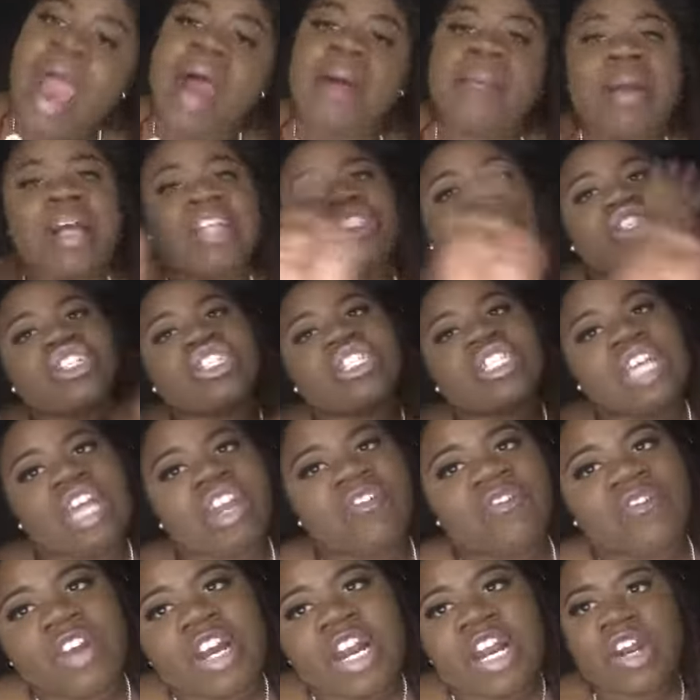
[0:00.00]
And make sure you tell
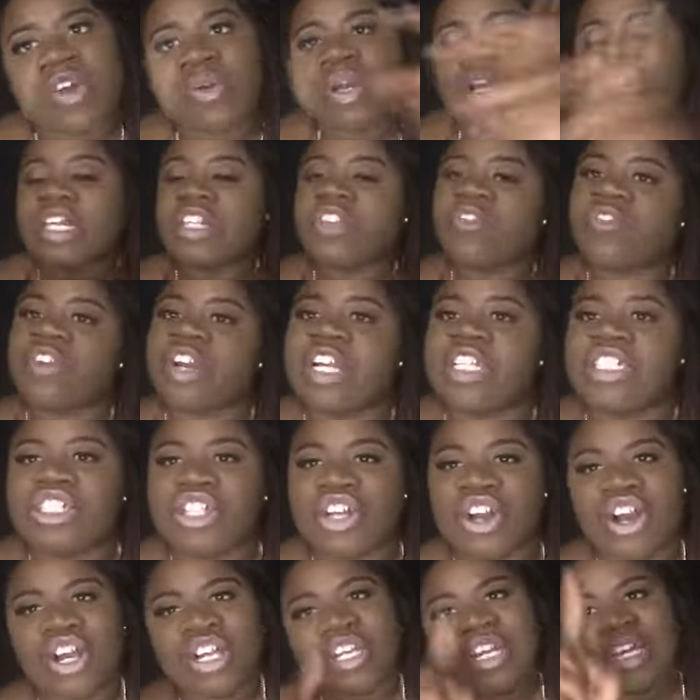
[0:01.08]
a friend and know another friend that your
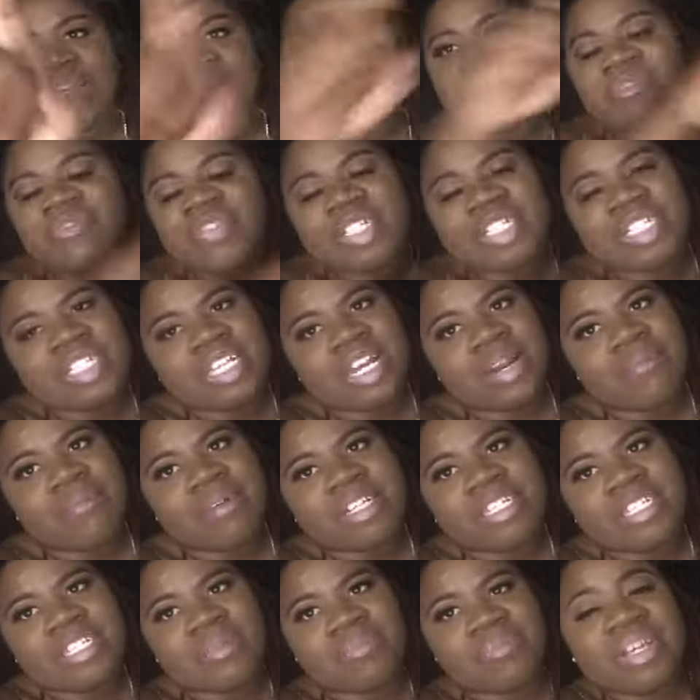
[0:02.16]
girl, London Marie, is in a
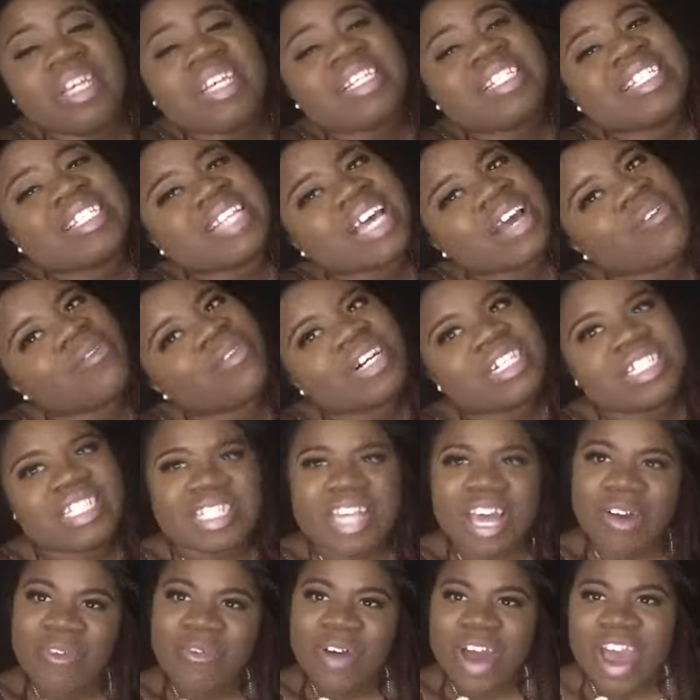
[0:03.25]
place to be. Say
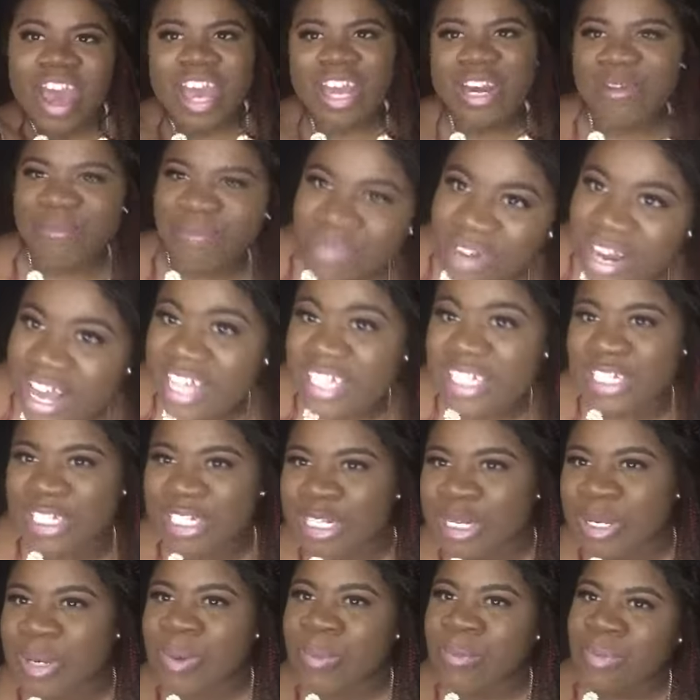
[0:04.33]
what, in a place
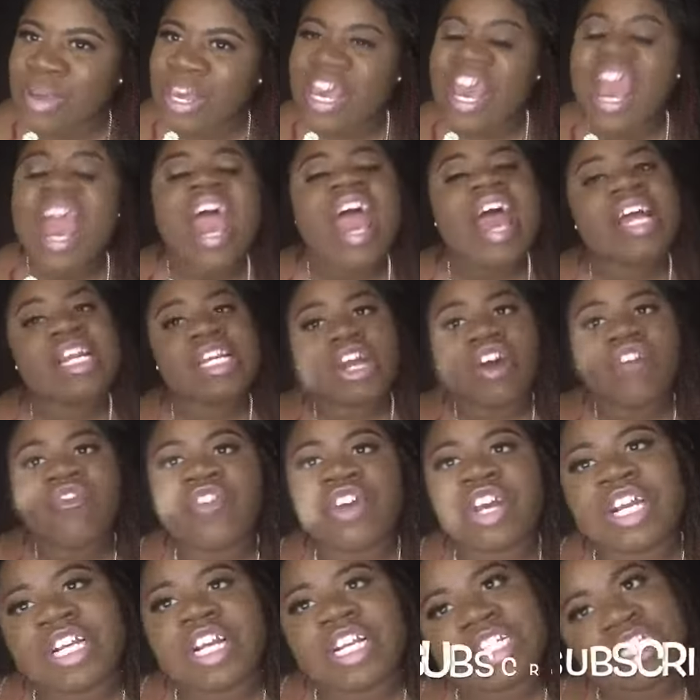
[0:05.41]
to be. And don't
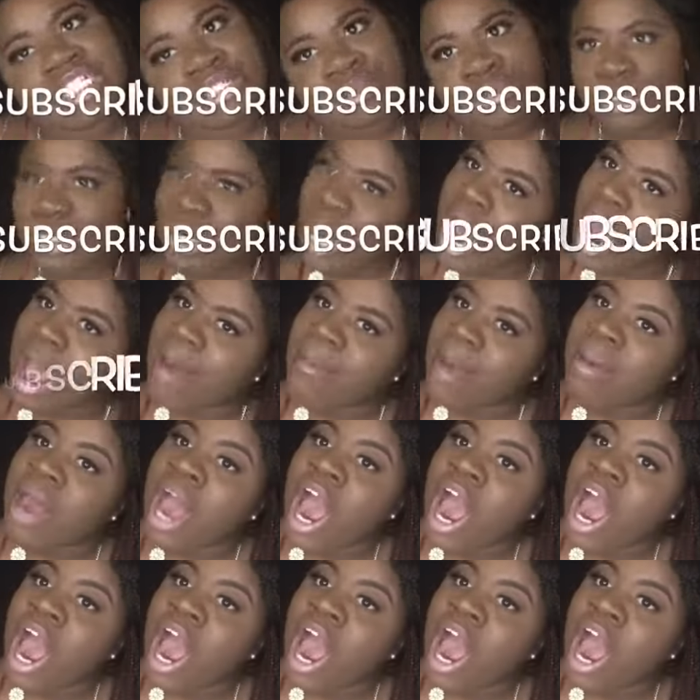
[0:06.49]
forget to subscribe.